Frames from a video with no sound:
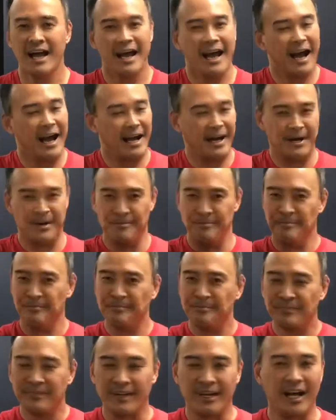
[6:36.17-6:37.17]
Um,
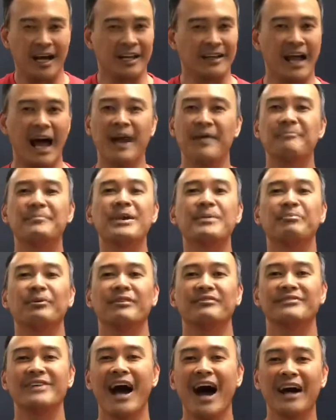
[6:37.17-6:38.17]
a lot of people
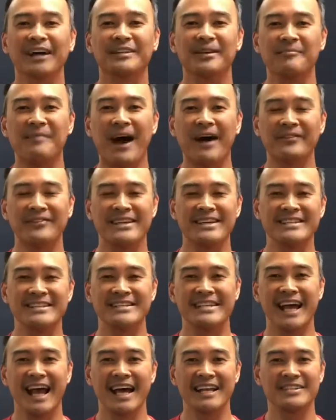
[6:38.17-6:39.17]
have talked about this
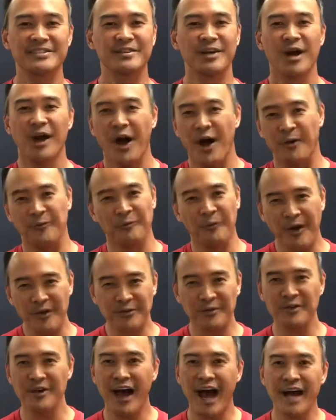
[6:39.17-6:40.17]
test on whether
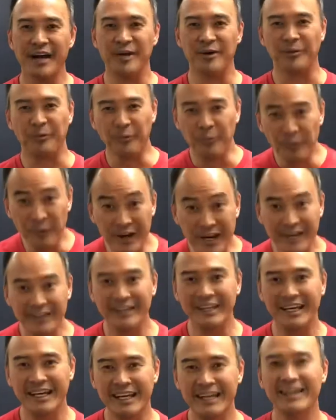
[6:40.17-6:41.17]
or not it
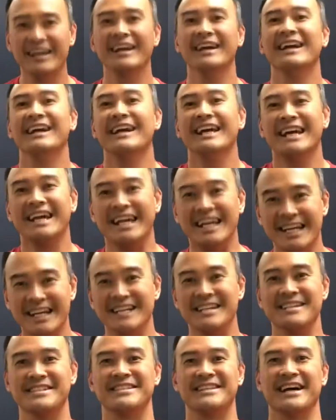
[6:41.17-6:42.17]
really
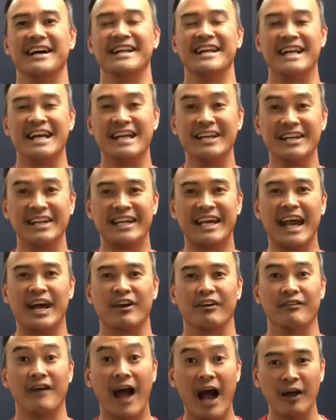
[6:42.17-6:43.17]
is an indicator
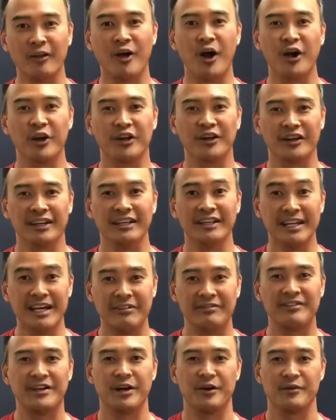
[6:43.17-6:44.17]
of how long you're going to live
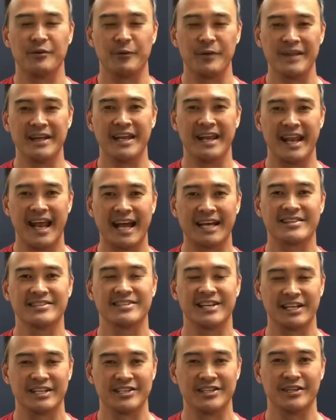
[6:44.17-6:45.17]
here within the next
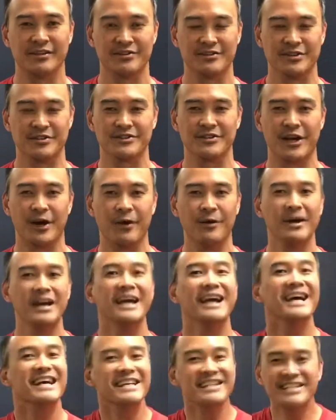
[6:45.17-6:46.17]
six years or so.
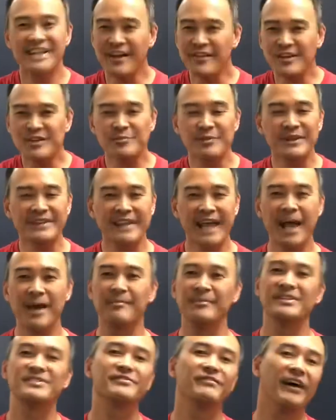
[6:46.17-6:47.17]
Share this with them.
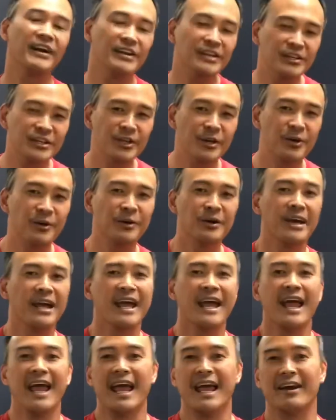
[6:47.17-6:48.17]
It's fun to do.
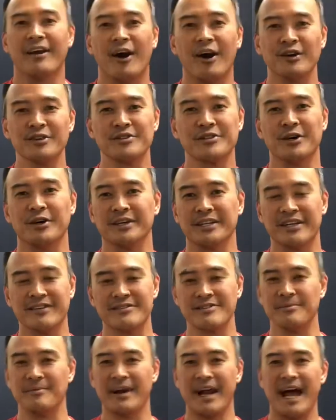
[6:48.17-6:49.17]
And also, it gives
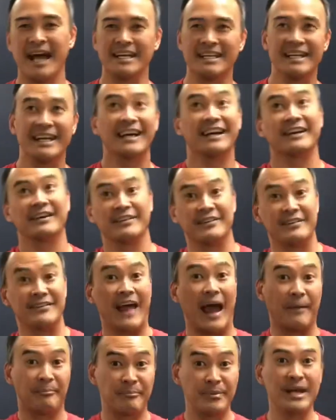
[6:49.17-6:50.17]
them an idea,
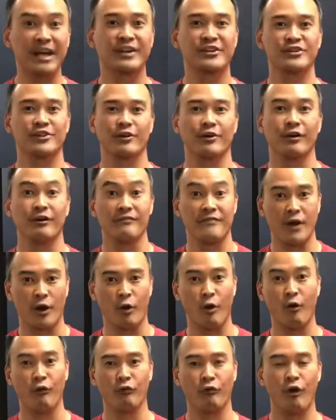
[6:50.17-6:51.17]
that picture of their
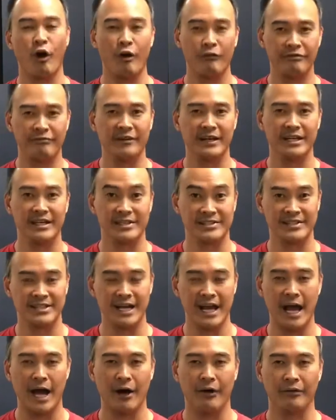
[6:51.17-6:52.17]
overall fitness and
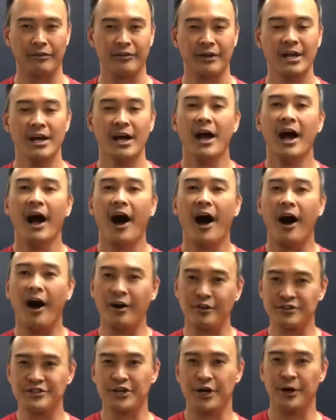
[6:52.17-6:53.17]
health.
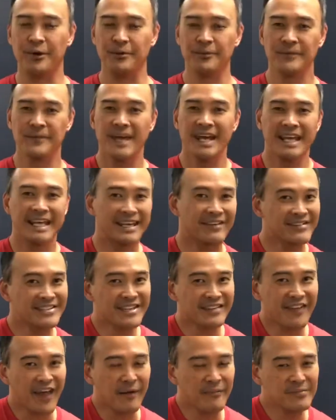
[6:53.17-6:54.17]
Also, give us a
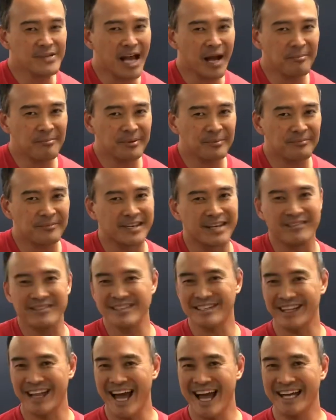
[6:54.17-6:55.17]
thumbs up, give us a
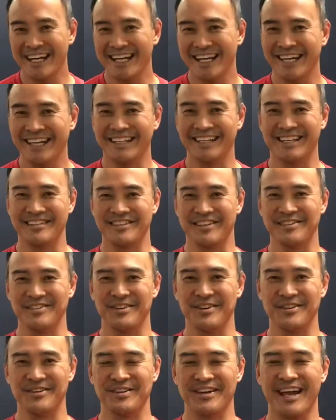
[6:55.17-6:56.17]
like. It lets us know
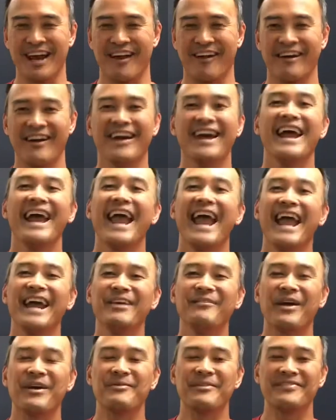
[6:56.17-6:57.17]
you care.
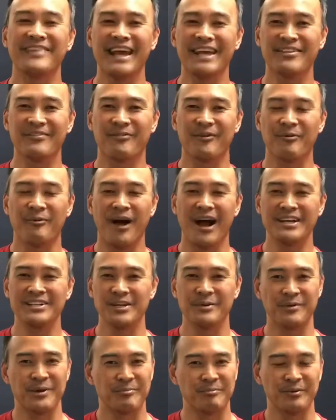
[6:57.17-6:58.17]
Anyway, we thank you for watching.
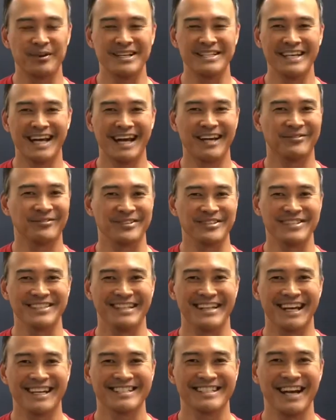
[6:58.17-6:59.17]
We appreciate it. We'll see you
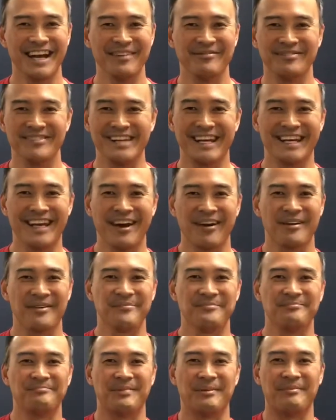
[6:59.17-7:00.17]
next time. Take care.
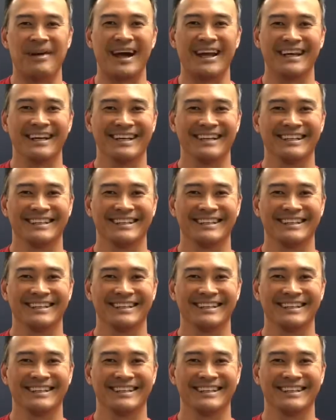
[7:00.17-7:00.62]
Bye-bye.